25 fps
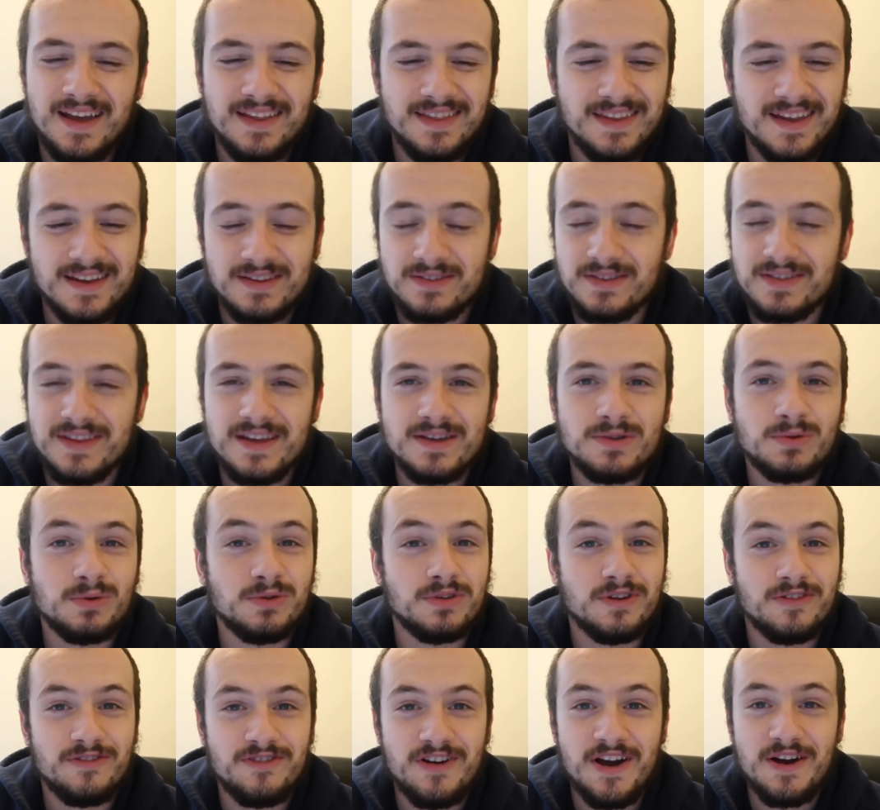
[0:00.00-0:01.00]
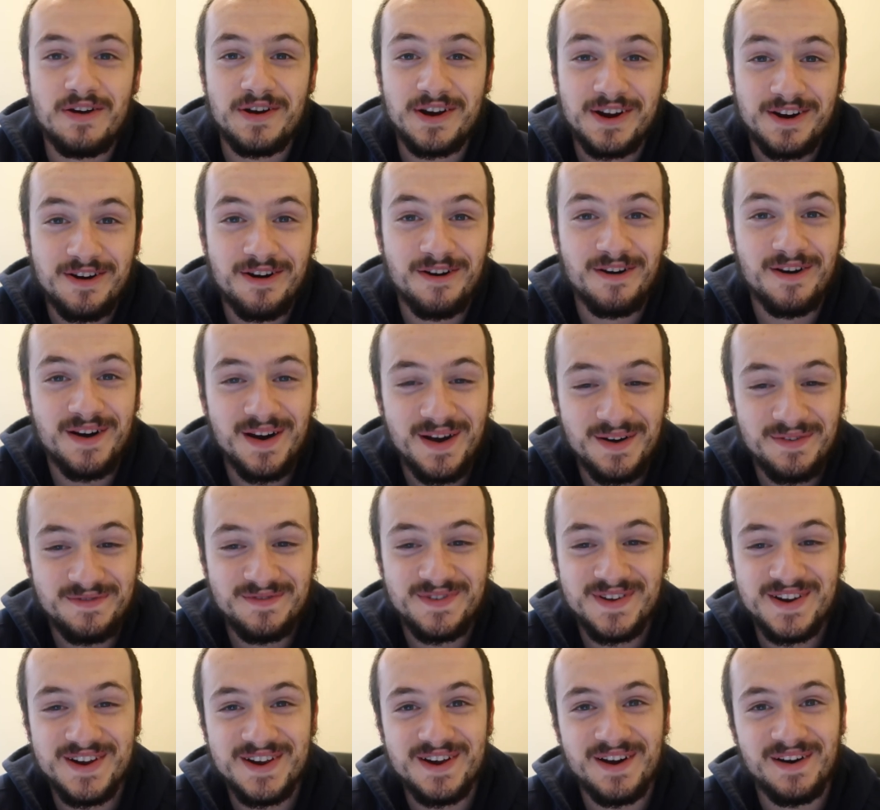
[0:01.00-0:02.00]
this this was a very
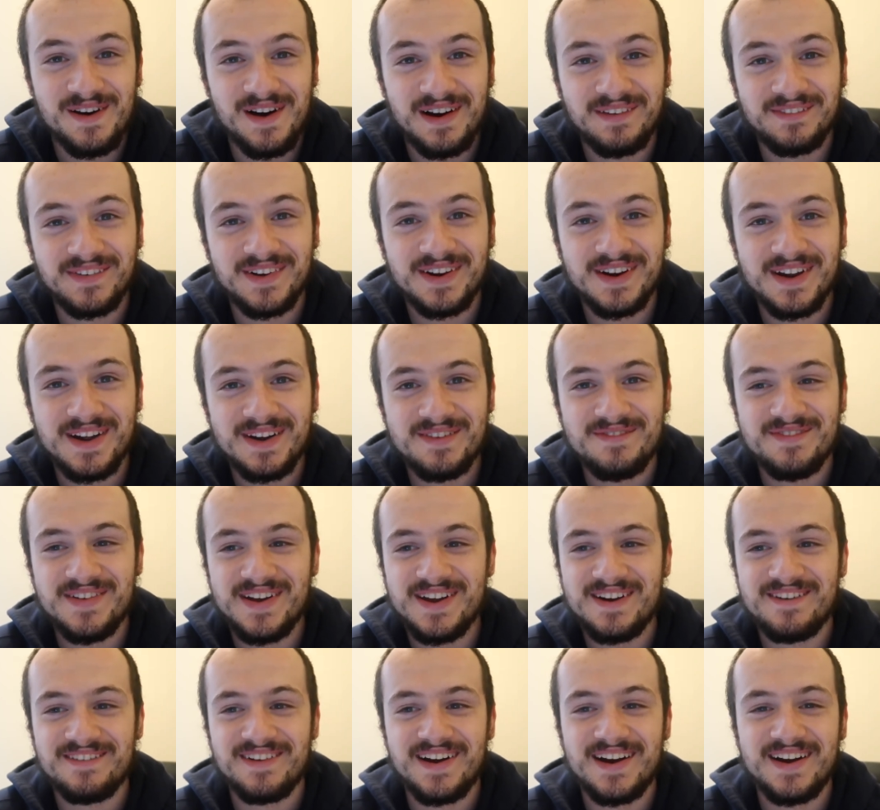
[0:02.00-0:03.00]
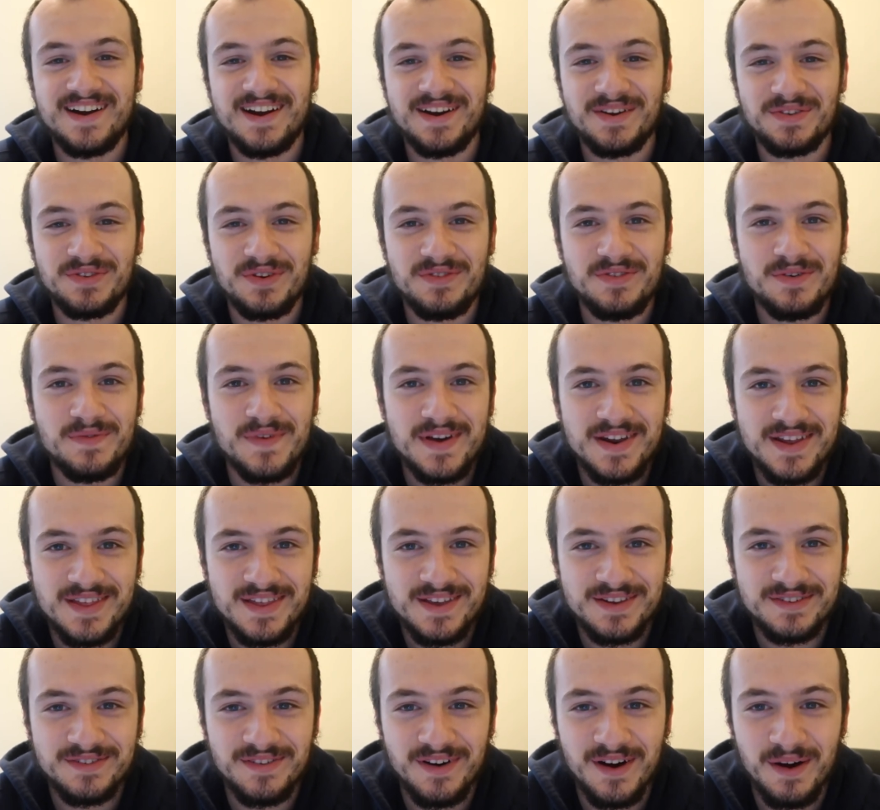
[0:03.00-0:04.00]
crap video i'm gonna admit it right now so if you made it
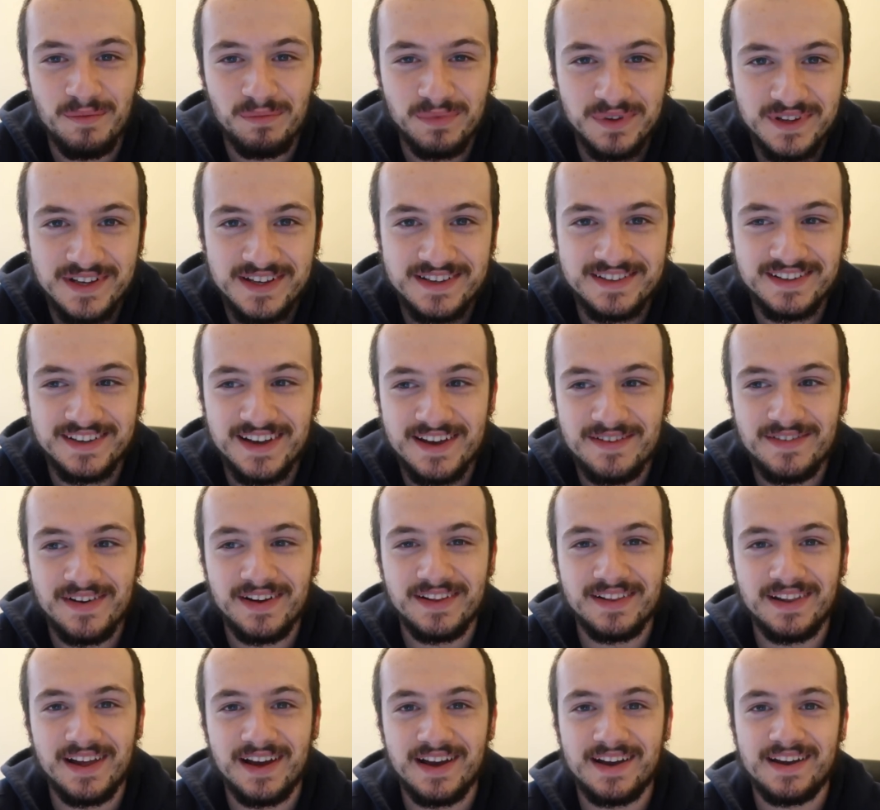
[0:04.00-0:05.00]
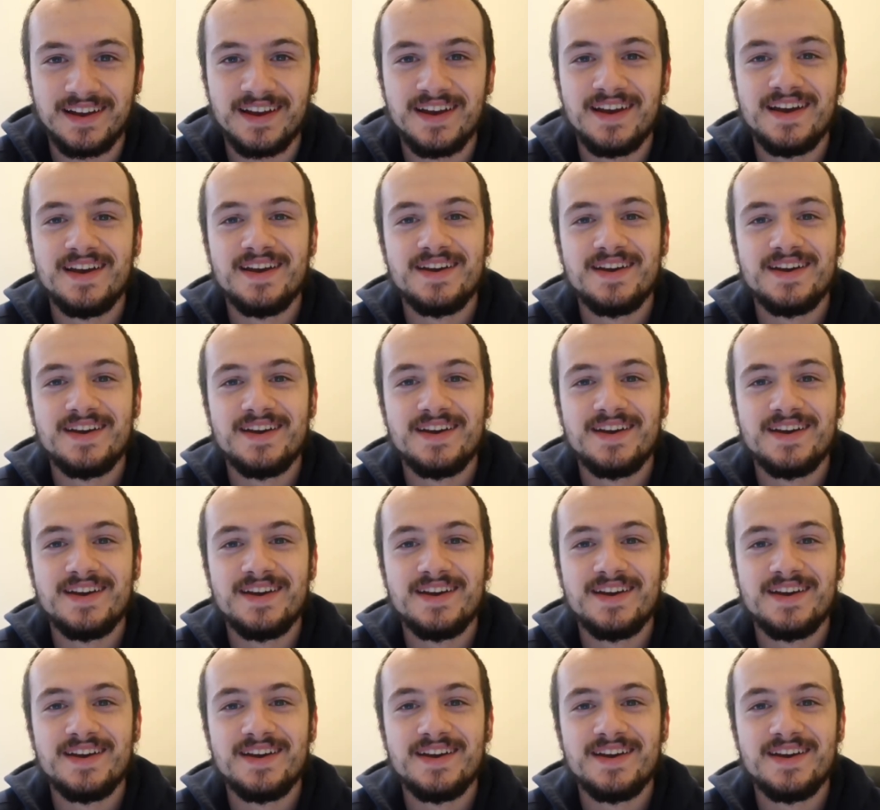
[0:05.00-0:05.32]
this far please give it a like